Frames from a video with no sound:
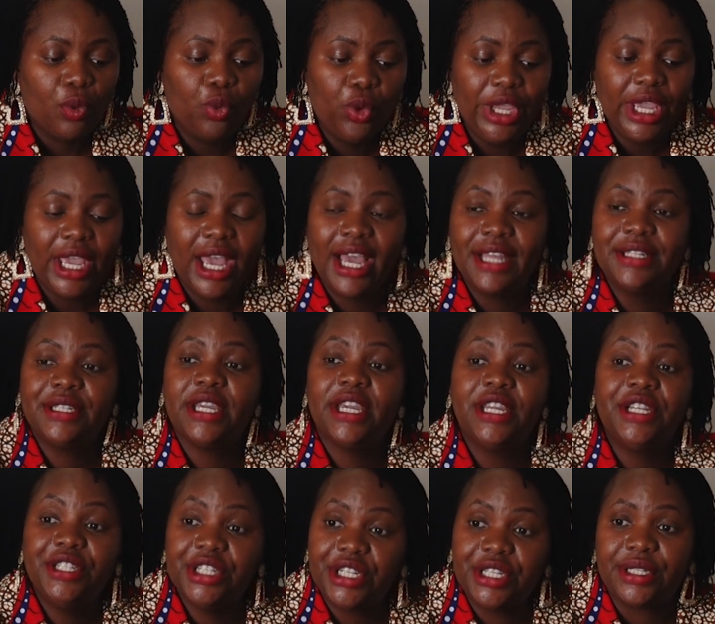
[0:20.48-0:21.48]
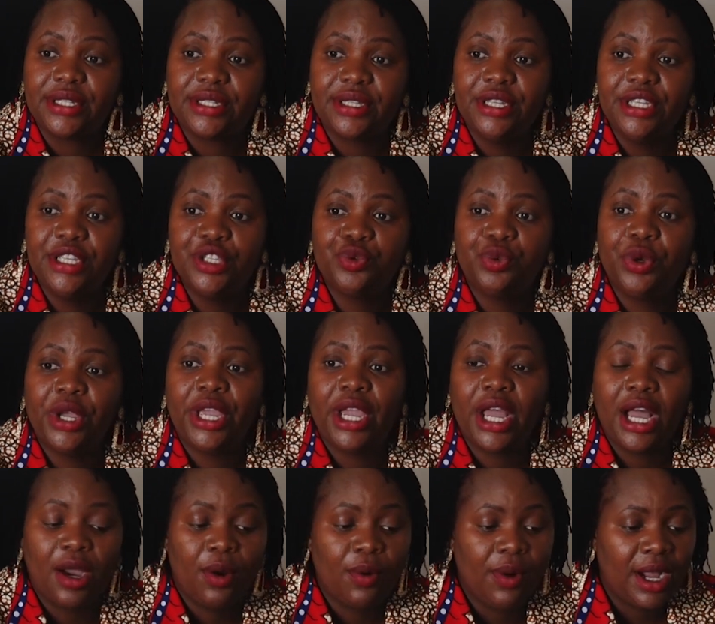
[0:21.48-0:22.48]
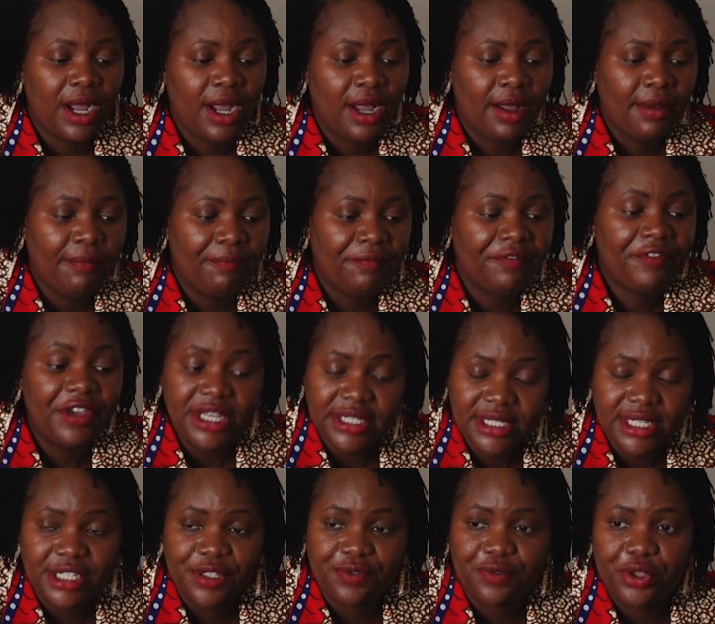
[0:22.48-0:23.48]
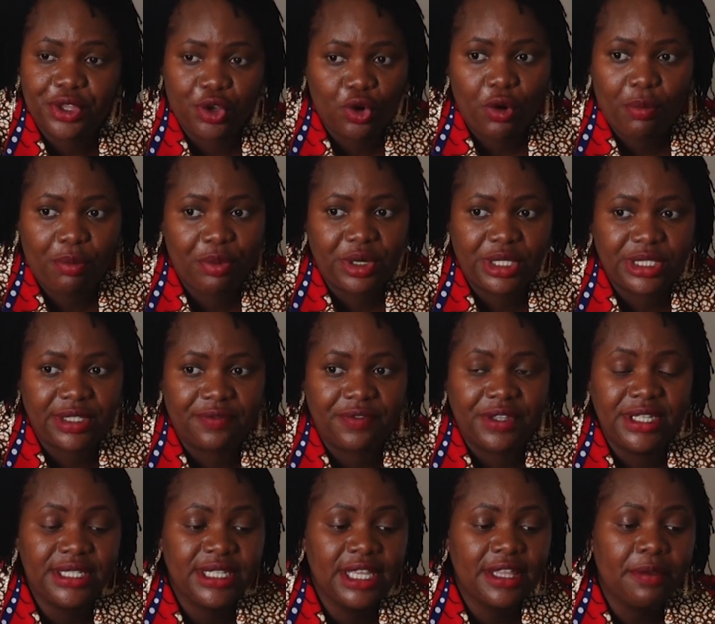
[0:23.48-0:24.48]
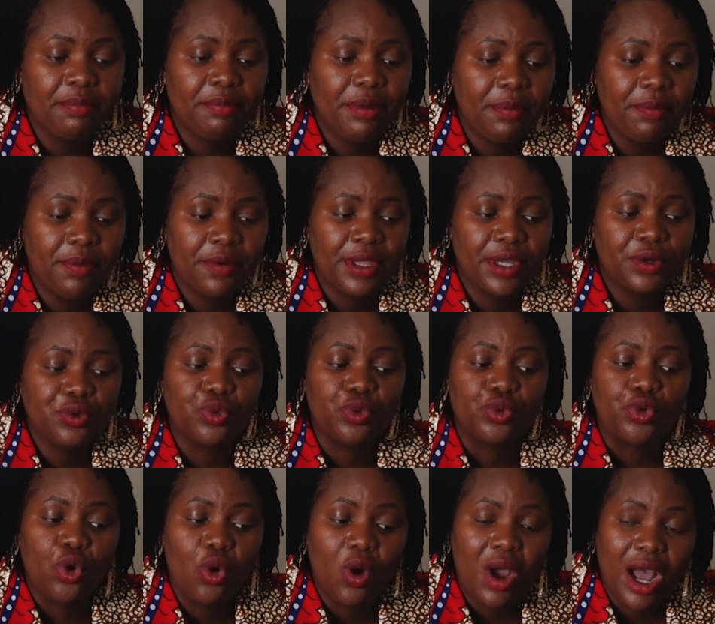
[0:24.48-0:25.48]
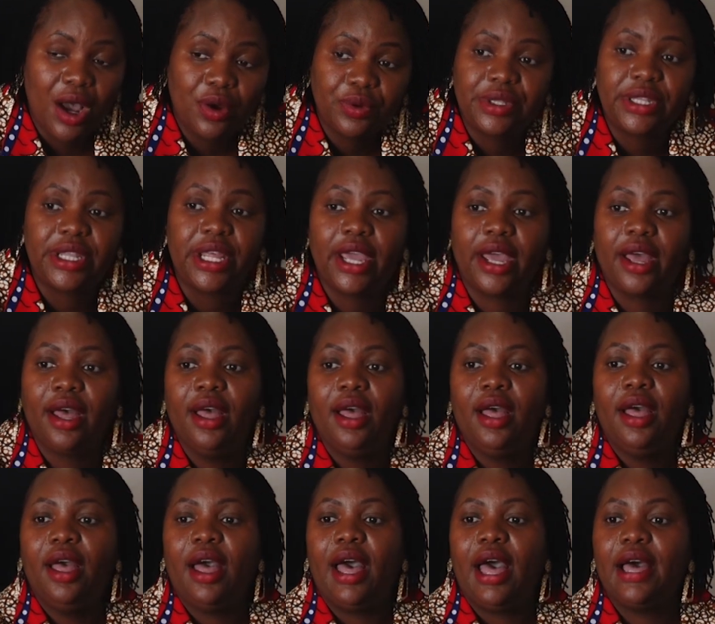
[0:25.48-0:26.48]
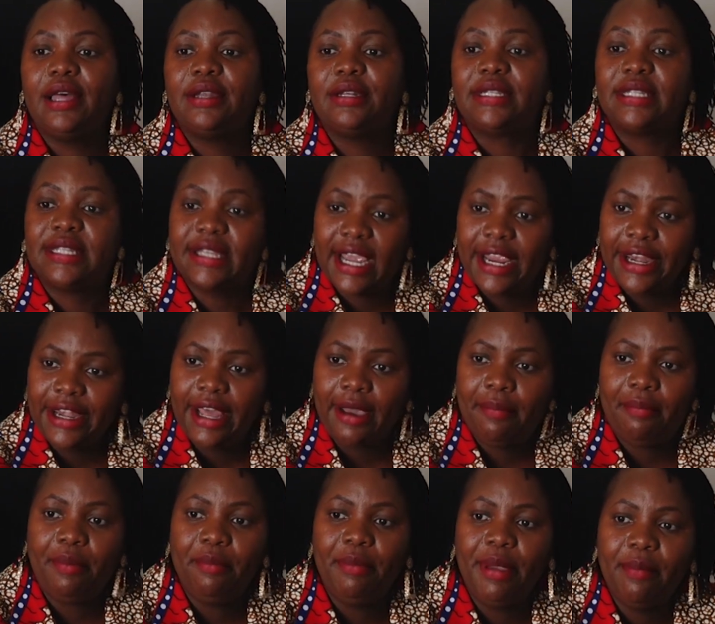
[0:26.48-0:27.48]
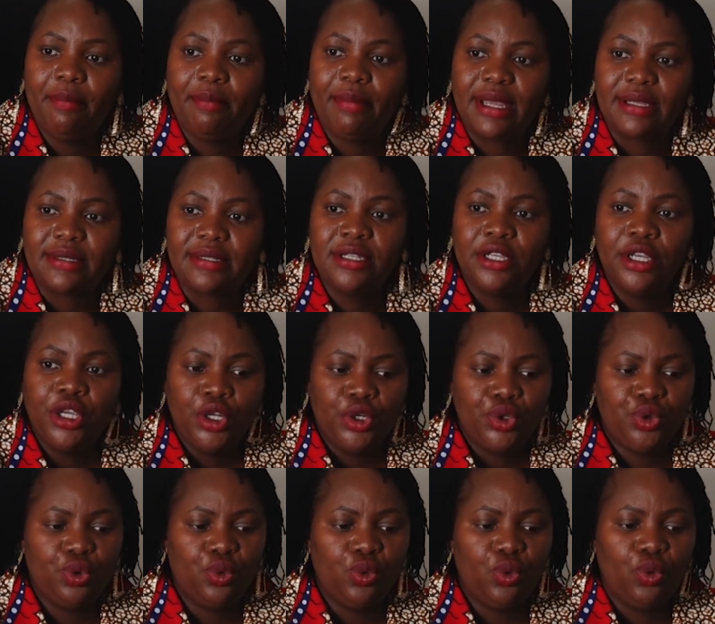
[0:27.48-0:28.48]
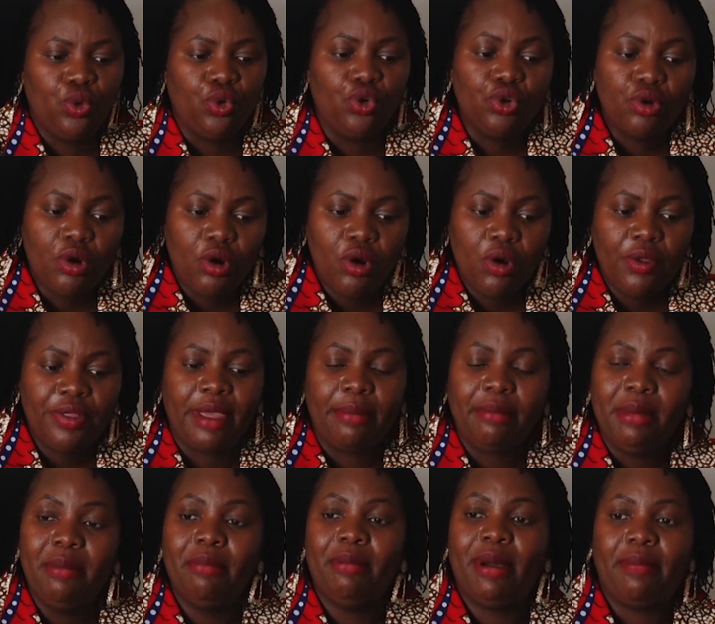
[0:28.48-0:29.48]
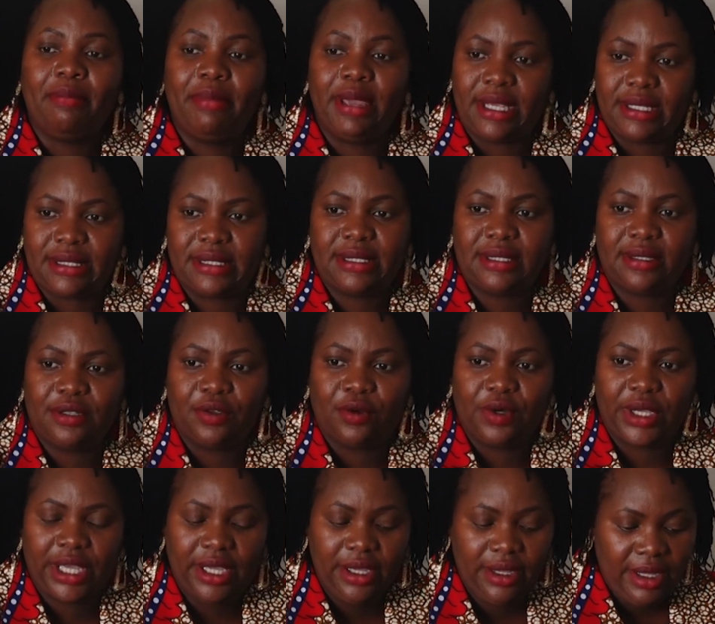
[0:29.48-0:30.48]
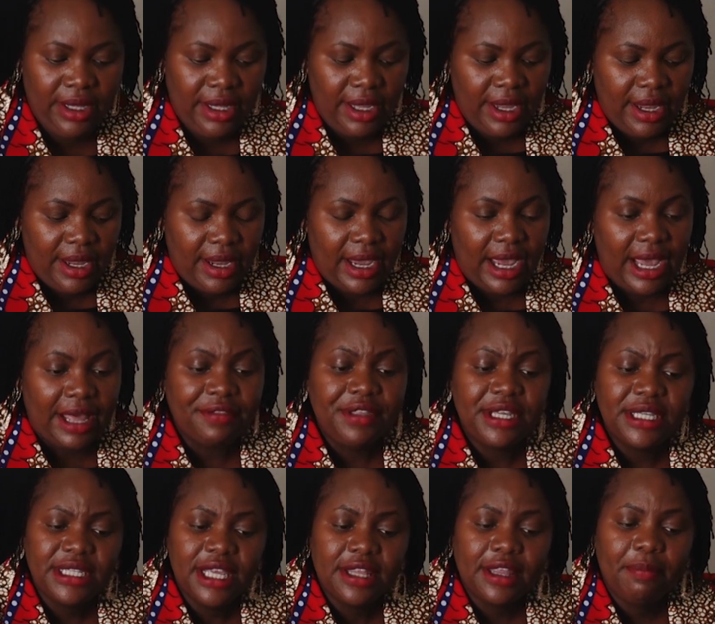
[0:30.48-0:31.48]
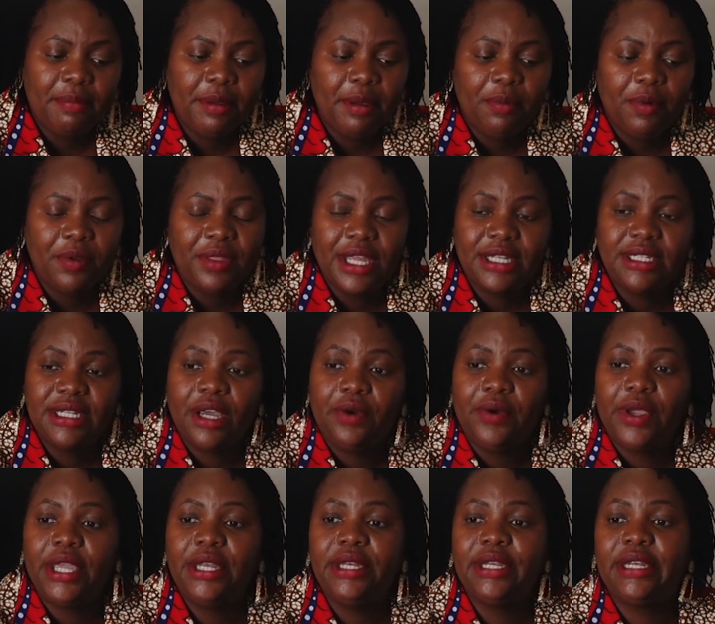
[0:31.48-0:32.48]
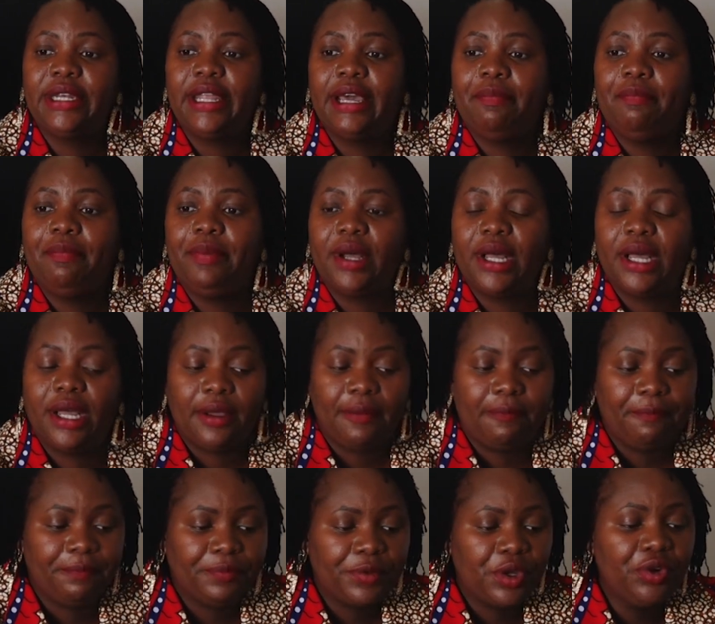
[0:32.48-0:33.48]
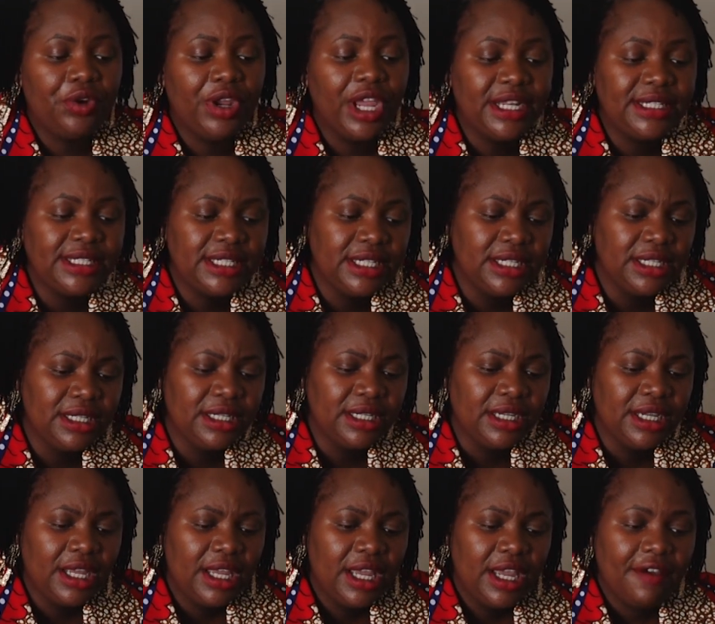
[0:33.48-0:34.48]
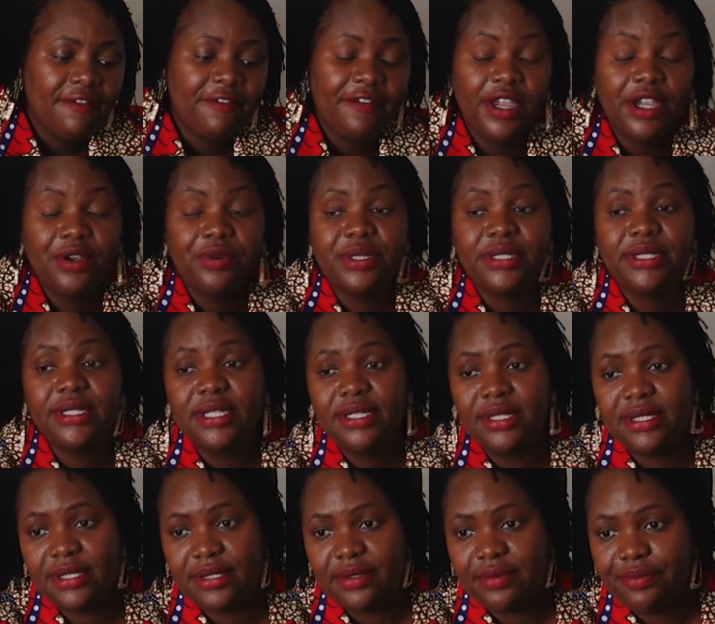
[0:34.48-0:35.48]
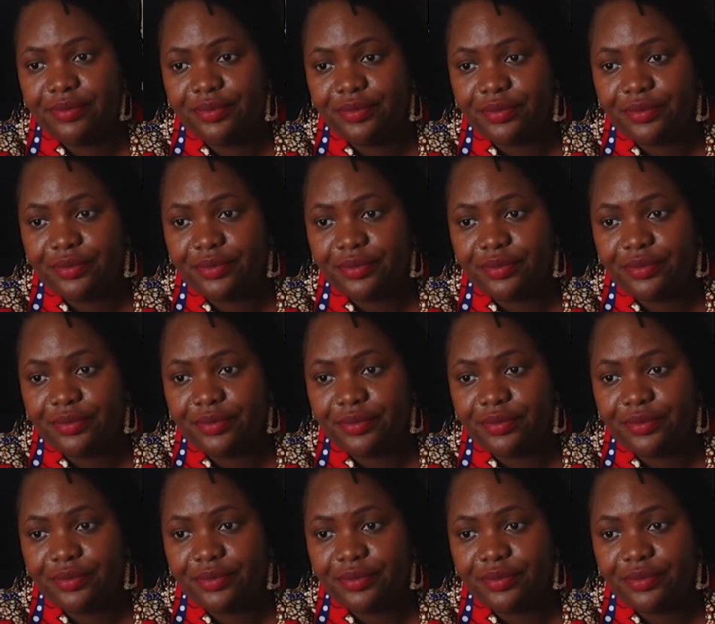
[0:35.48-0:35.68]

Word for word: We had agents. These were our faces for the cooperative. These are the people that would go out there and sign up members to grow the member base, okay? Uh, these are the people that now ended up um, creating fake receipts